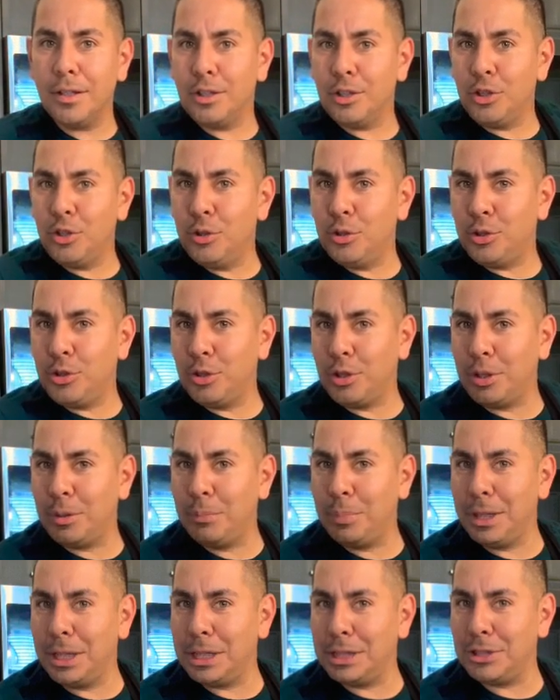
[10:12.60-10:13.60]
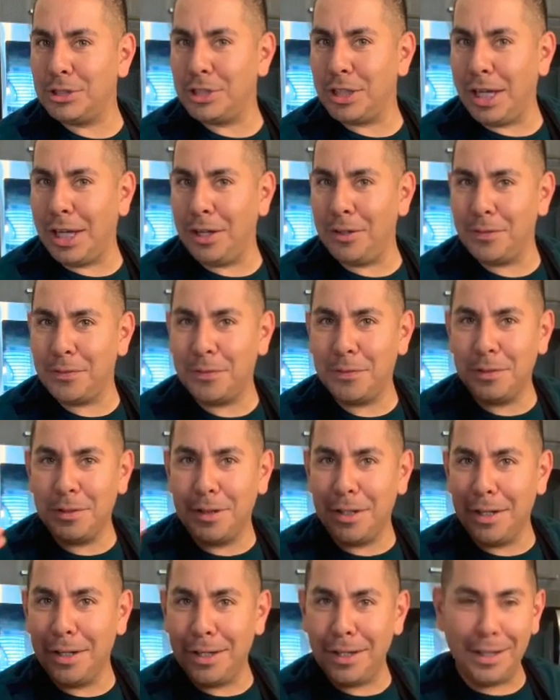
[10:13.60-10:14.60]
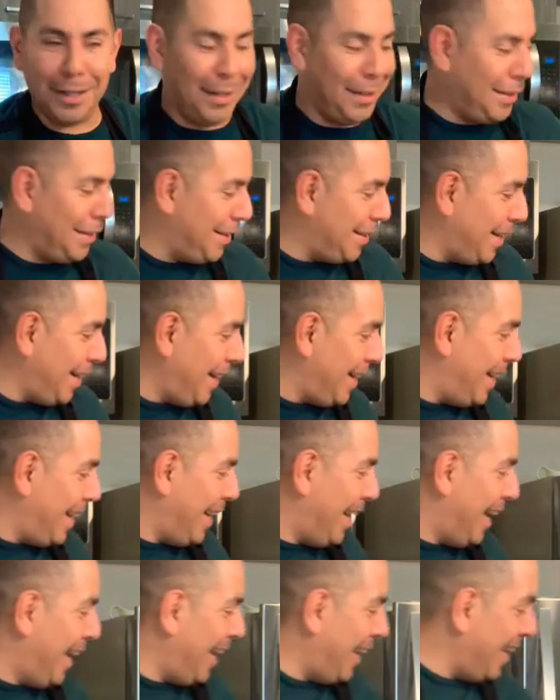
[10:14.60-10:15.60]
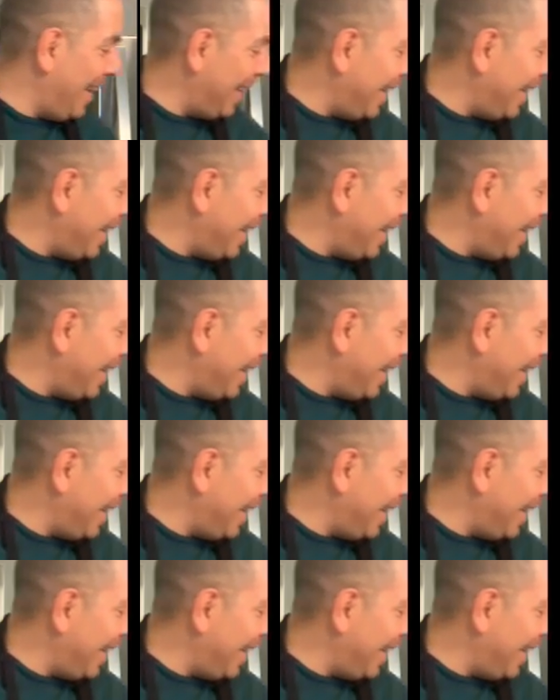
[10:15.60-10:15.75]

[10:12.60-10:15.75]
You two can be a chef. That